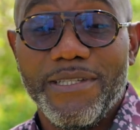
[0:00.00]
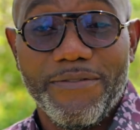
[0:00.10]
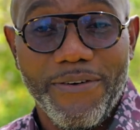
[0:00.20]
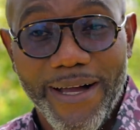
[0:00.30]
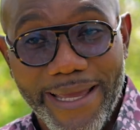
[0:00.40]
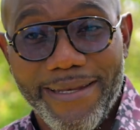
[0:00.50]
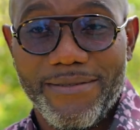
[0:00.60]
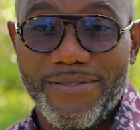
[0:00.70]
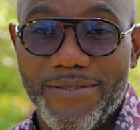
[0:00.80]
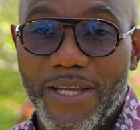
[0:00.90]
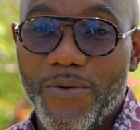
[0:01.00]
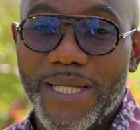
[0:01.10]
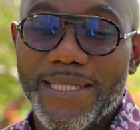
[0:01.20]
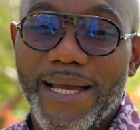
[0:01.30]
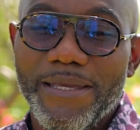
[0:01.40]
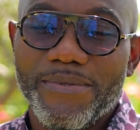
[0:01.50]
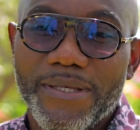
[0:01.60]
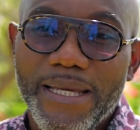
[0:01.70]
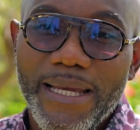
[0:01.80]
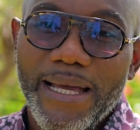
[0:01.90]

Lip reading: defied stereotypes,